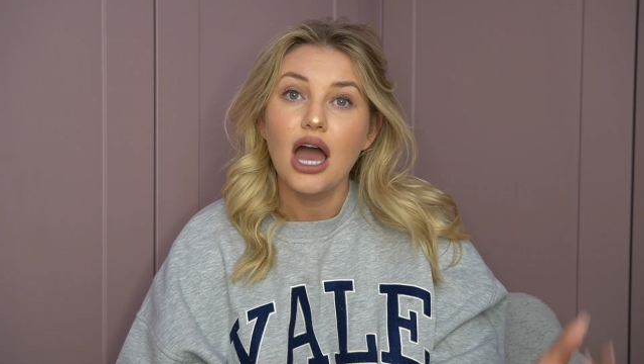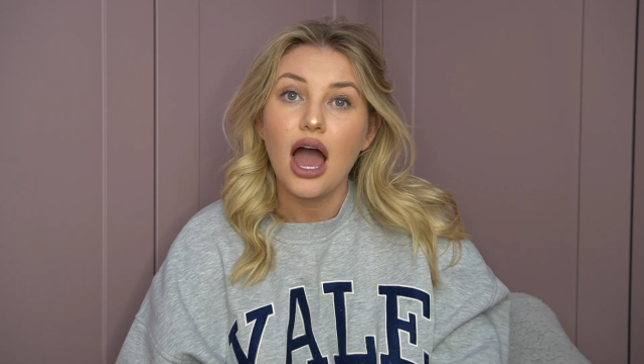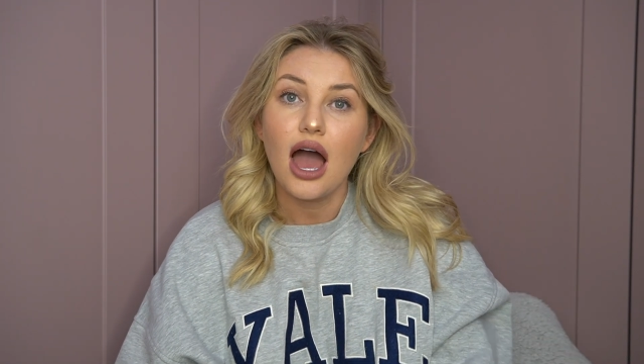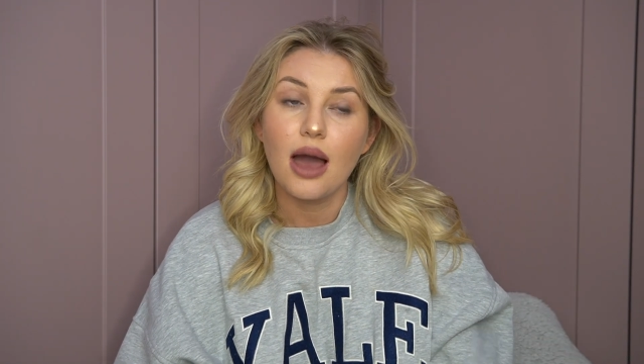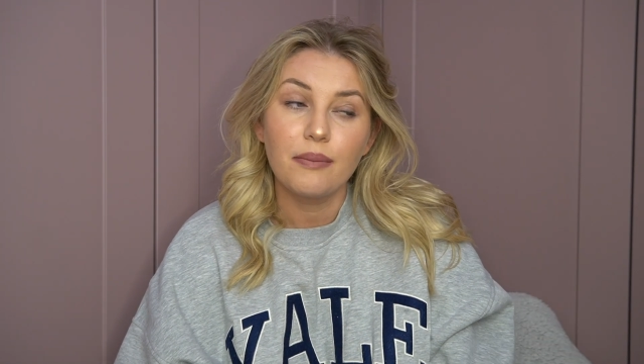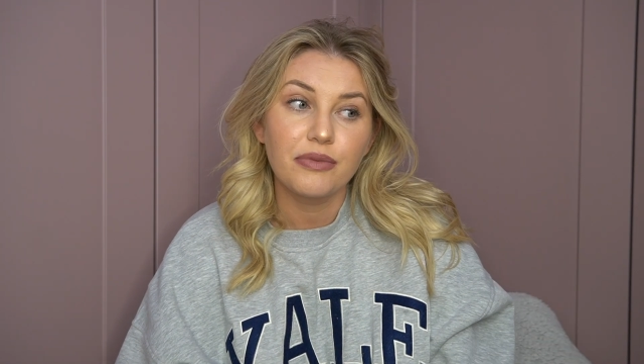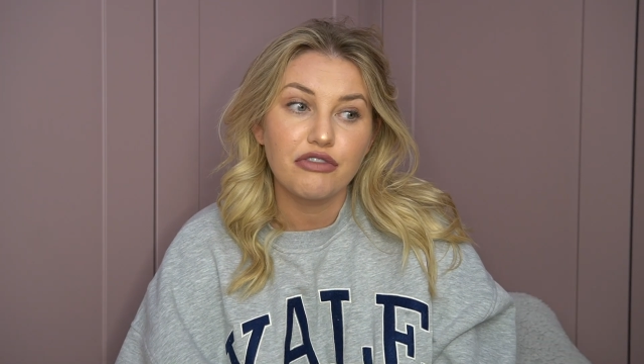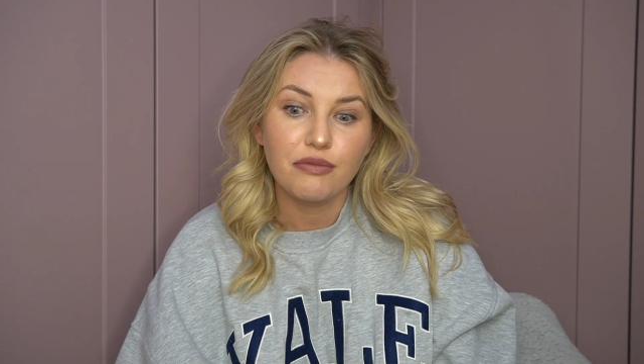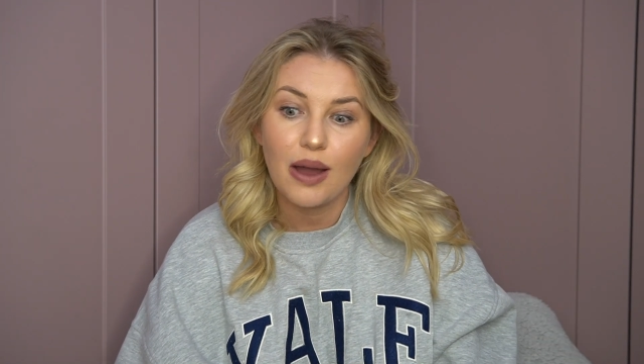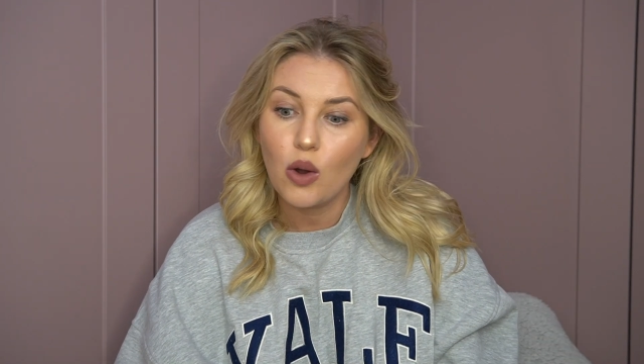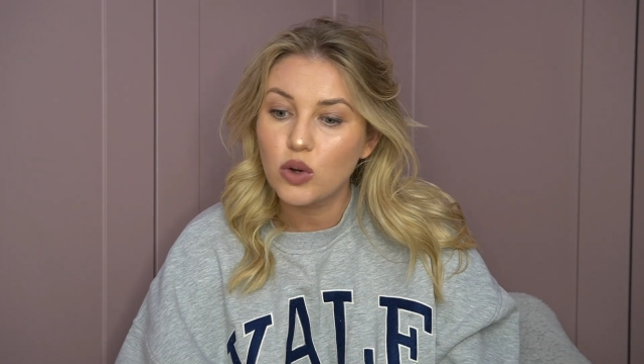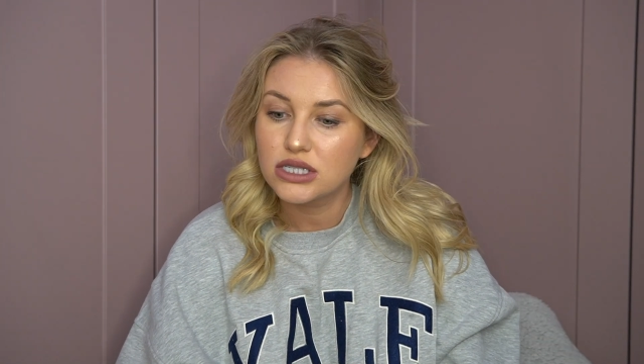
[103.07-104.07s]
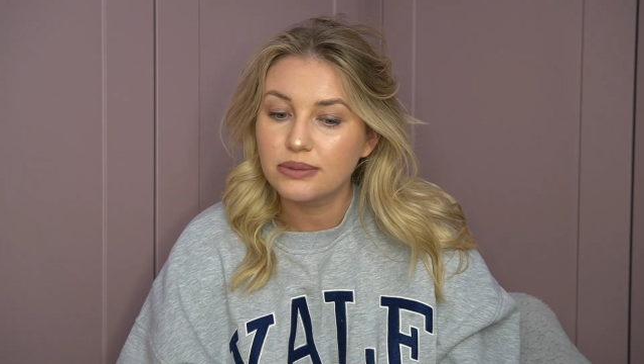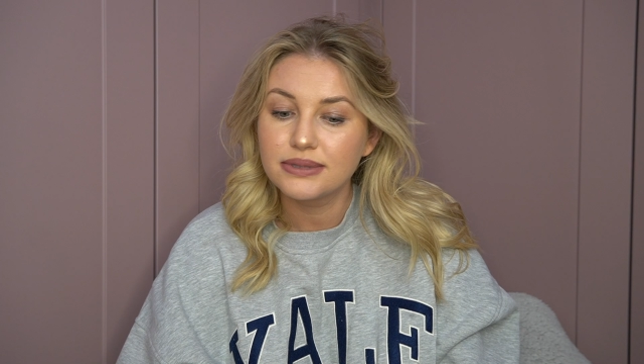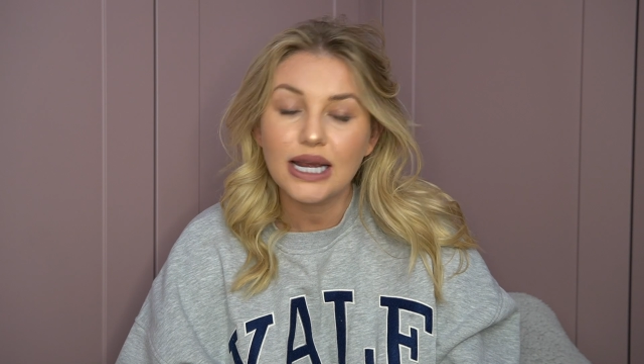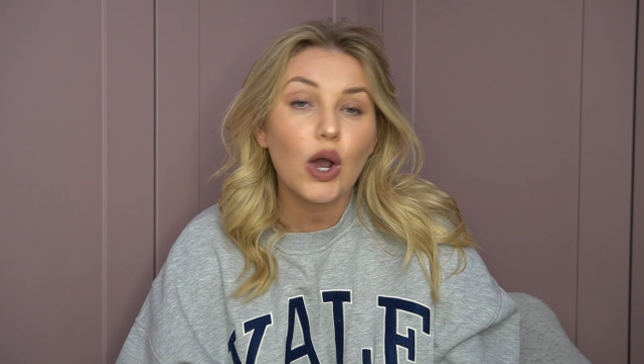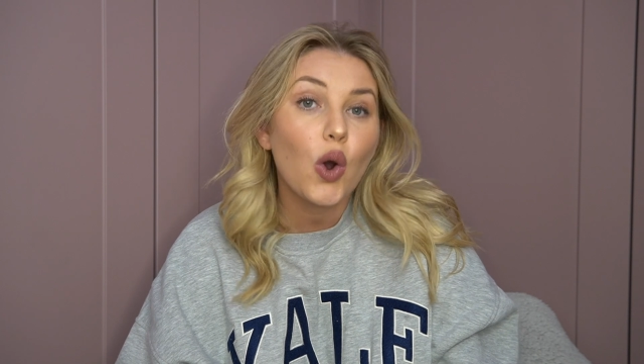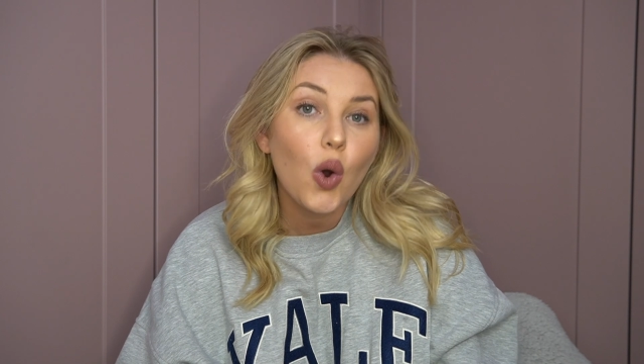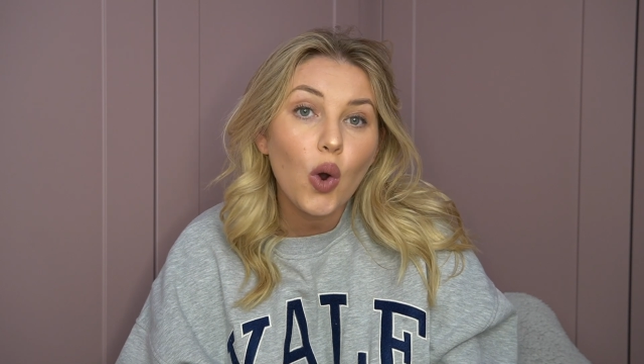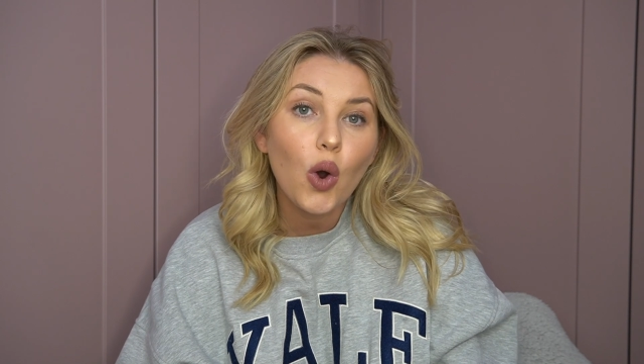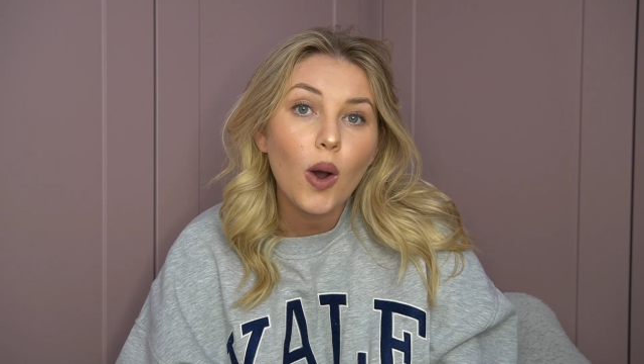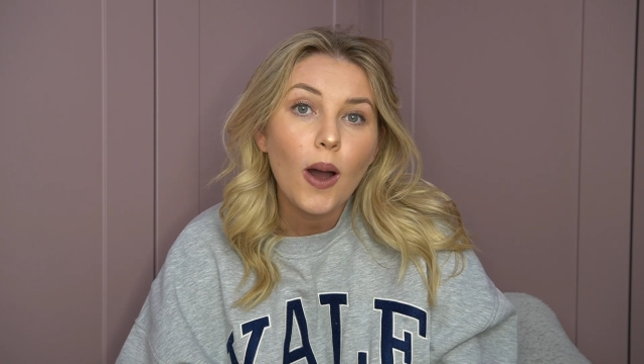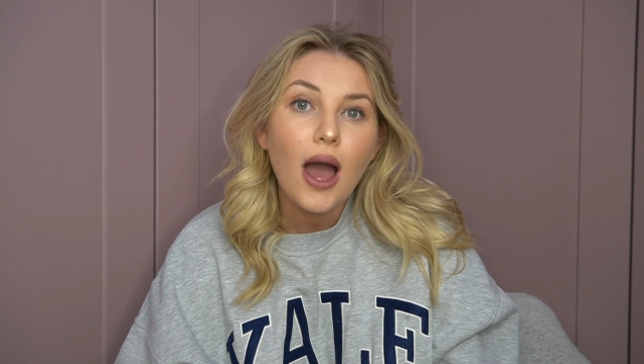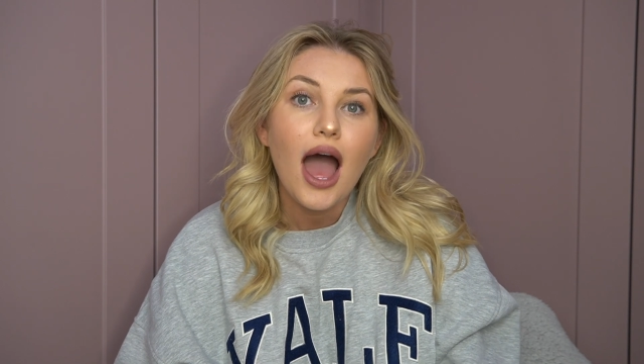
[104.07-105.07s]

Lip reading: for my autumn decor.